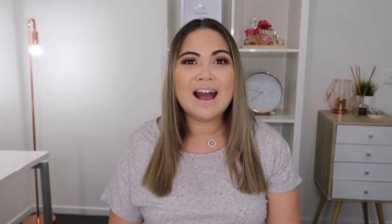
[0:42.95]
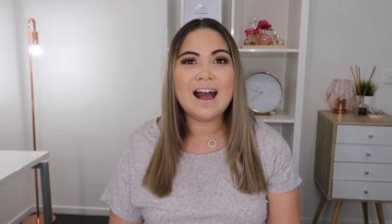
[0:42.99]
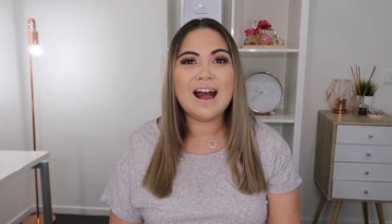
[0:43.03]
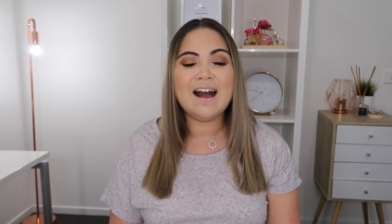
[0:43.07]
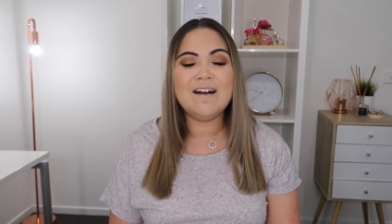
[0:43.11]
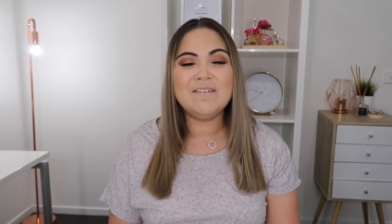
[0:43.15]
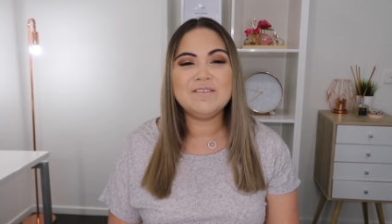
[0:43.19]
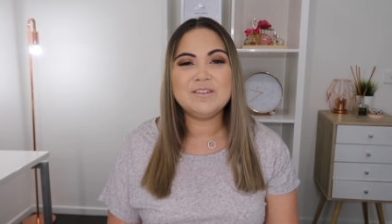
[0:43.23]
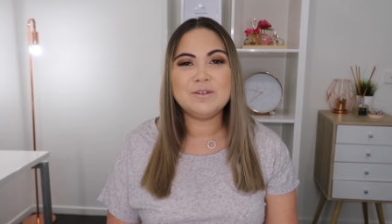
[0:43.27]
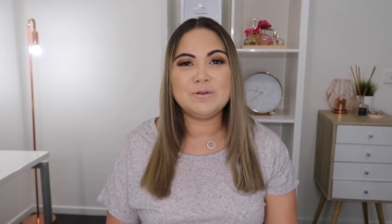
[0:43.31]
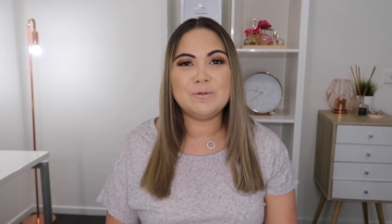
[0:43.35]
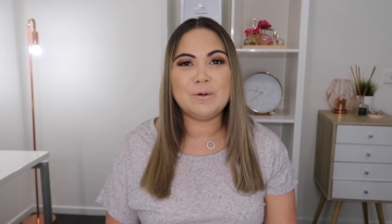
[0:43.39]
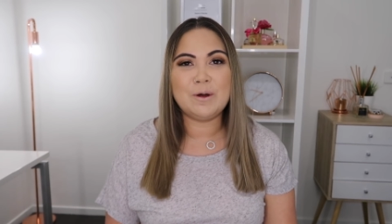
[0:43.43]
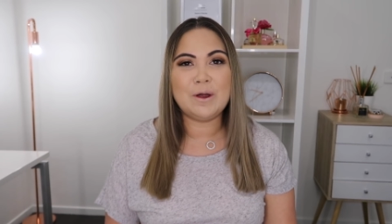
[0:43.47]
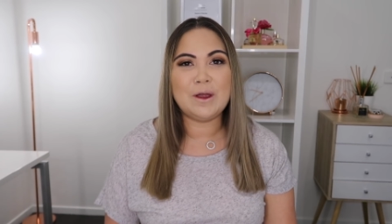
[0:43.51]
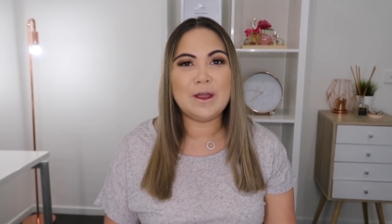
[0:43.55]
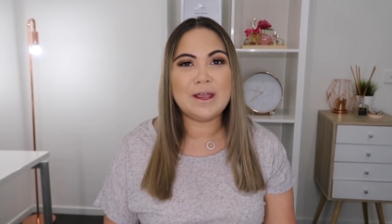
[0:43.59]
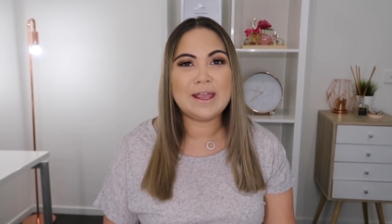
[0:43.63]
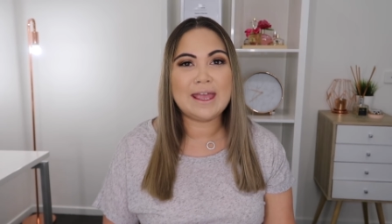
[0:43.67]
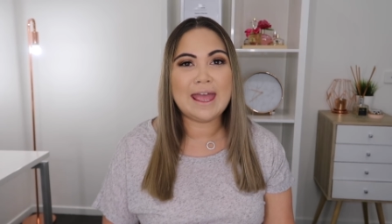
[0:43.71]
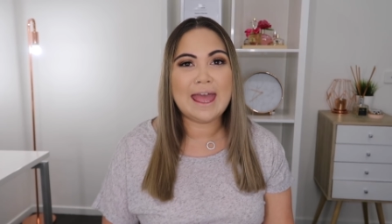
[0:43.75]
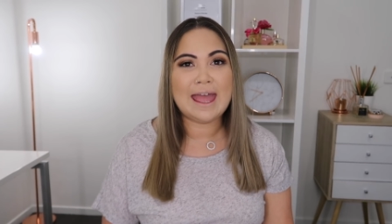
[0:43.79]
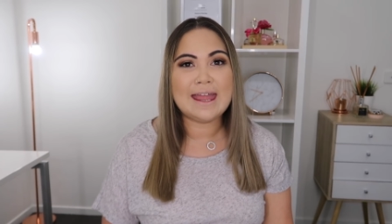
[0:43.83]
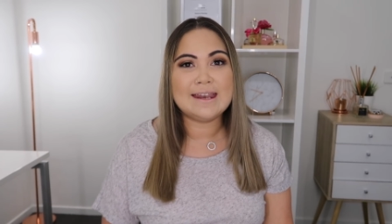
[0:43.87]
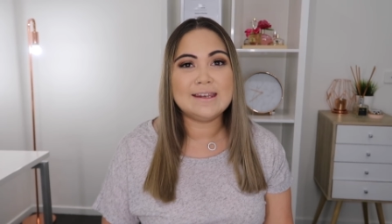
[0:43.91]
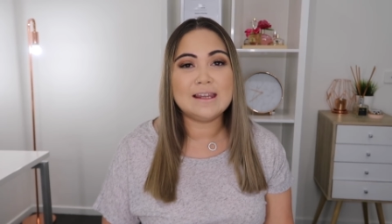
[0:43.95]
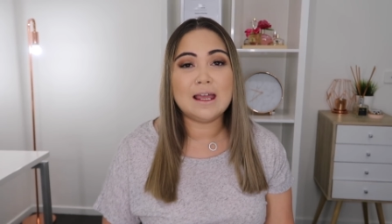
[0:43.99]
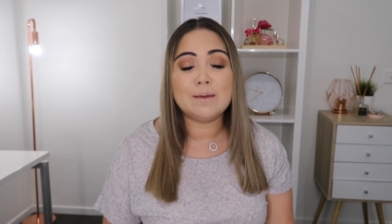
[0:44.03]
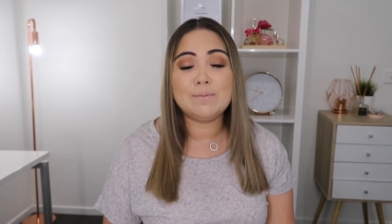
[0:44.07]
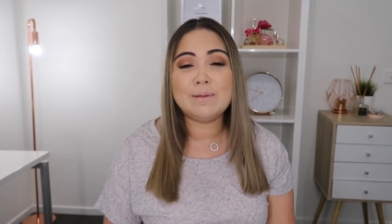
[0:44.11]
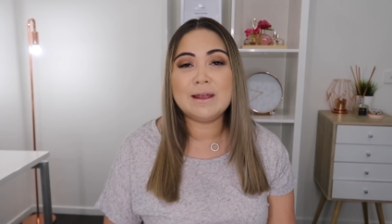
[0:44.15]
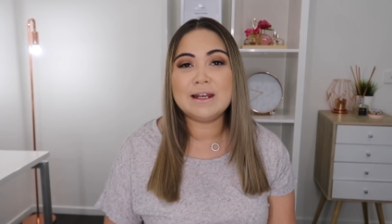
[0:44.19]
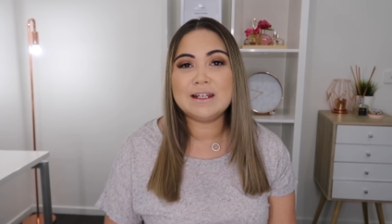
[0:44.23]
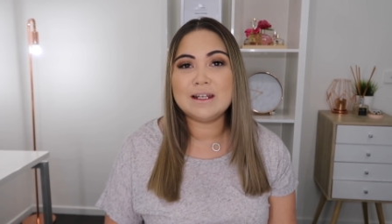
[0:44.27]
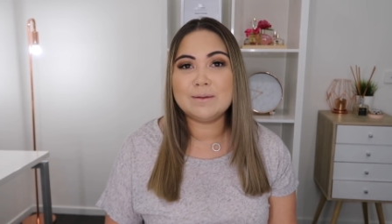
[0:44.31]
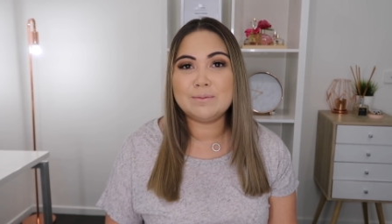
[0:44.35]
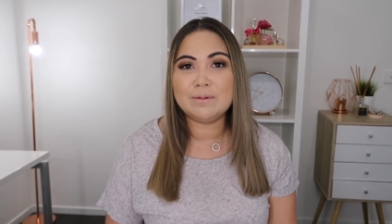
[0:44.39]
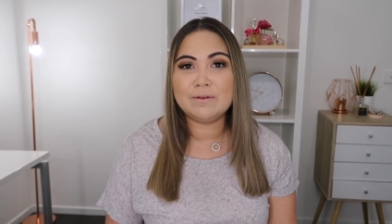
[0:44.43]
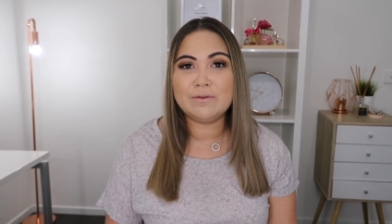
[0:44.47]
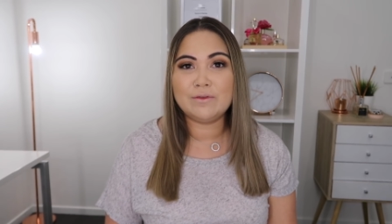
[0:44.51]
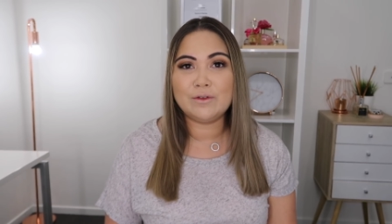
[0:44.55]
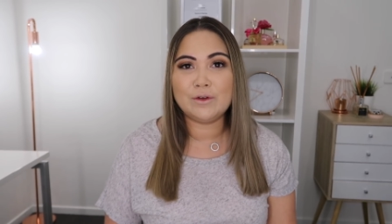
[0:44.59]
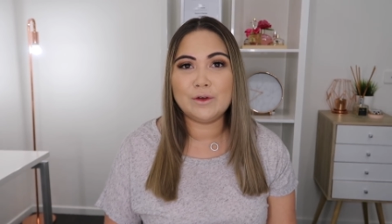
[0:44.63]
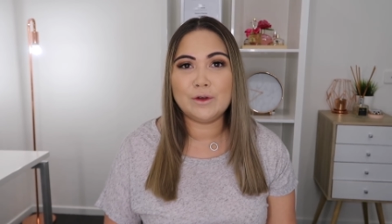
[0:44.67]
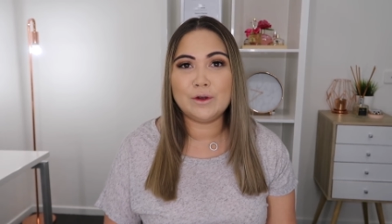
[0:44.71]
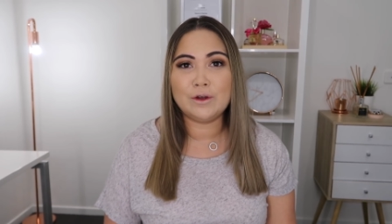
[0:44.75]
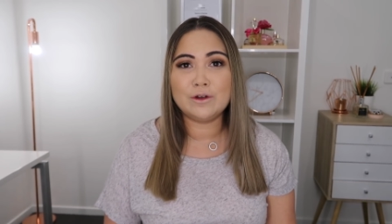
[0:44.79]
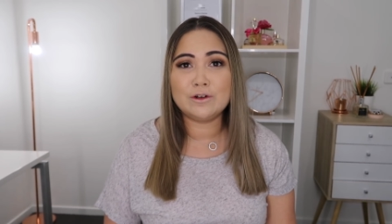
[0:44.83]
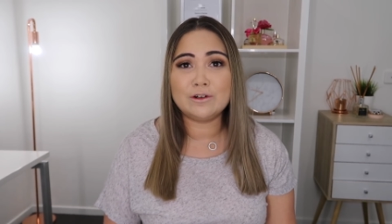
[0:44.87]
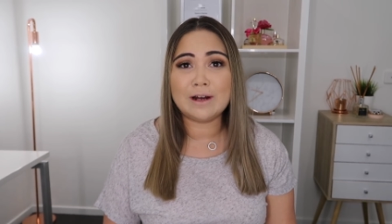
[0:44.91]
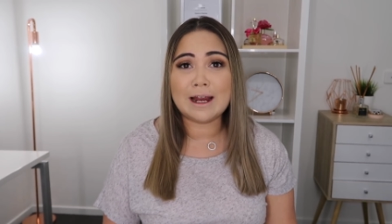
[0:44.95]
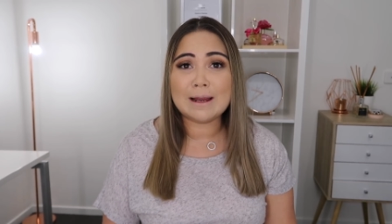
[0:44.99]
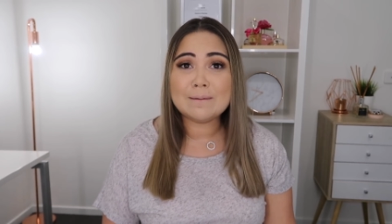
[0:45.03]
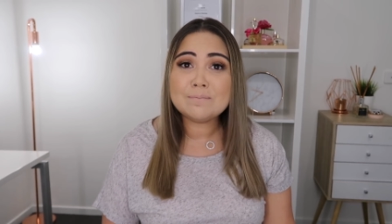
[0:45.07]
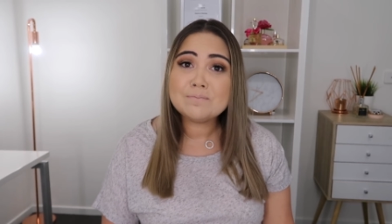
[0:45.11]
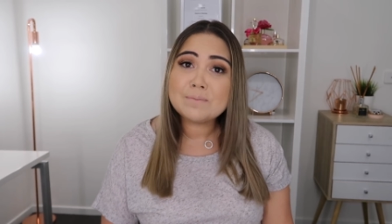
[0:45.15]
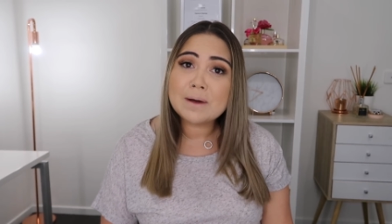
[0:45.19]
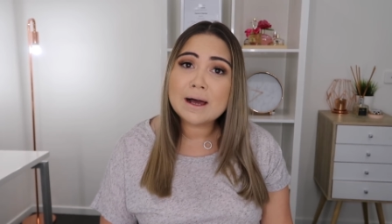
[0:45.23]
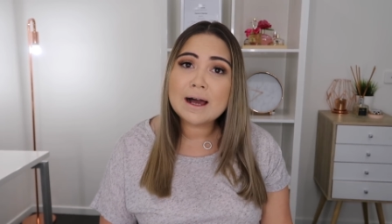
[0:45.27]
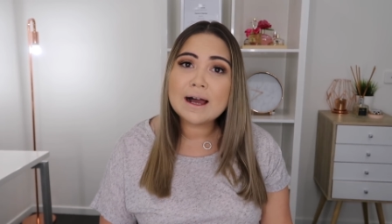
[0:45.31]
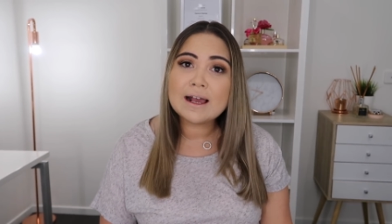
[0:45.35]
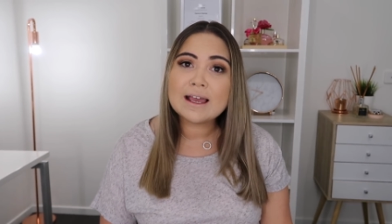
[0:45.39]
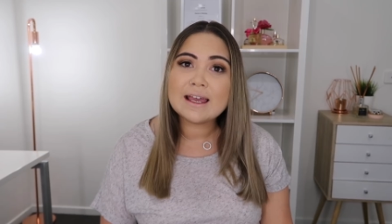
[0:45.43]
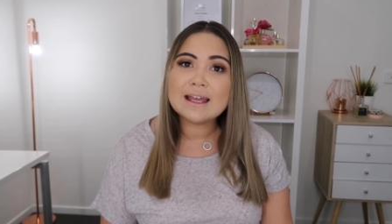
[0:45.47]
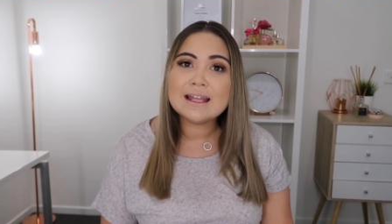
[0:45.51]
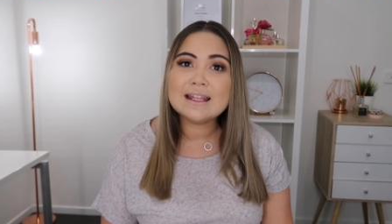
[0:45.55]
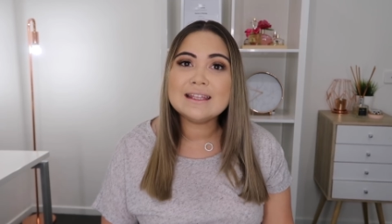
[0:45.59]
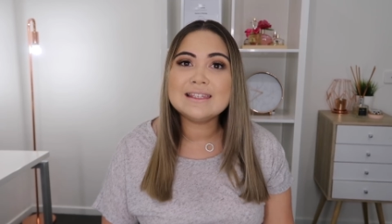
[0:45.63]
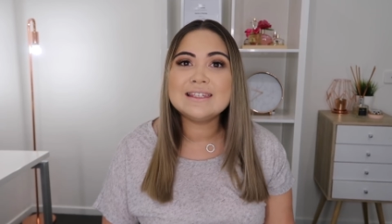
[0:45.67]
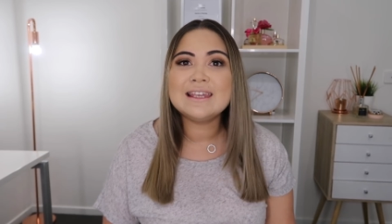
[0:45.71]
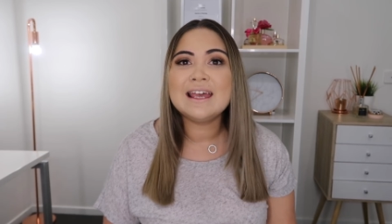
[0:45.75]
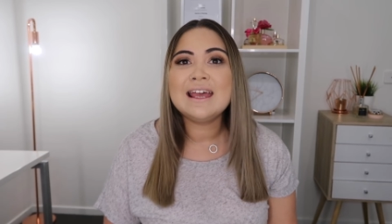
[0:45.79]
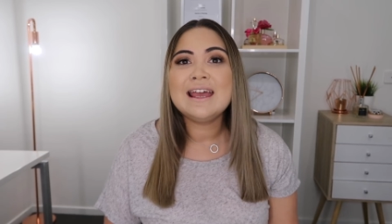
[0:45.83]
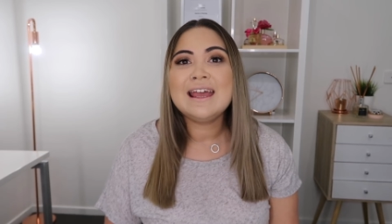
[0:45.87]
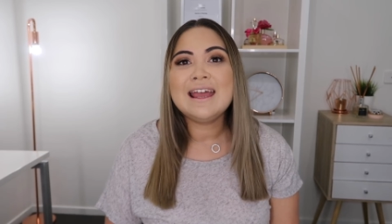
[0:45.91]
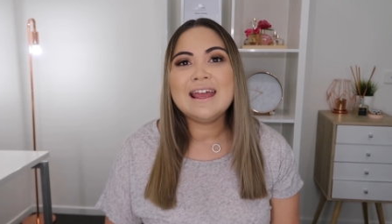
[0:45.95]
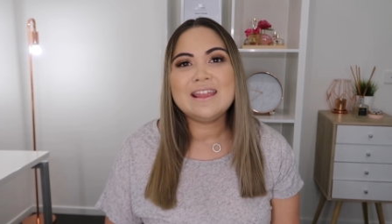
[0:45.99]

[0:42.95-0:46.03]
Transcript: after work and I picked up a few great bargains